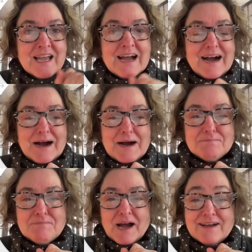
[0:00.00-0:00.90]

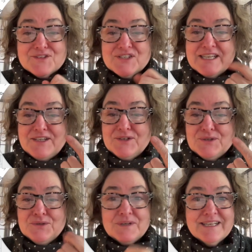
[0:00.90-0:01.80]
I'll see
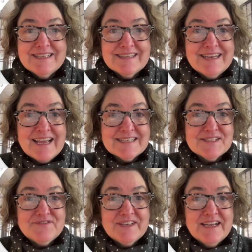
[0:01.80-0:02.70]
you in the next
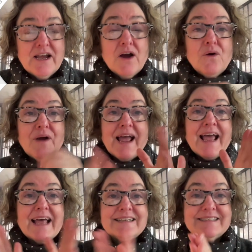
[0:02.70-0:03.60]
video,
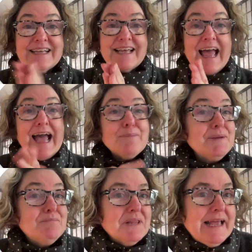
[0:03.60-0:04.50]
and happy
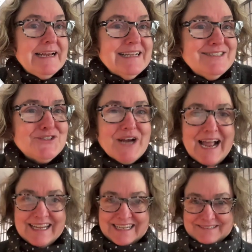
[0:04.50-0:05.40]
planning and
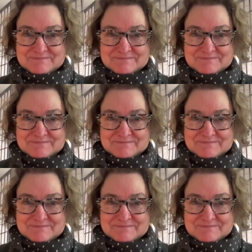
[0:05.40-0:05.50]
tracking.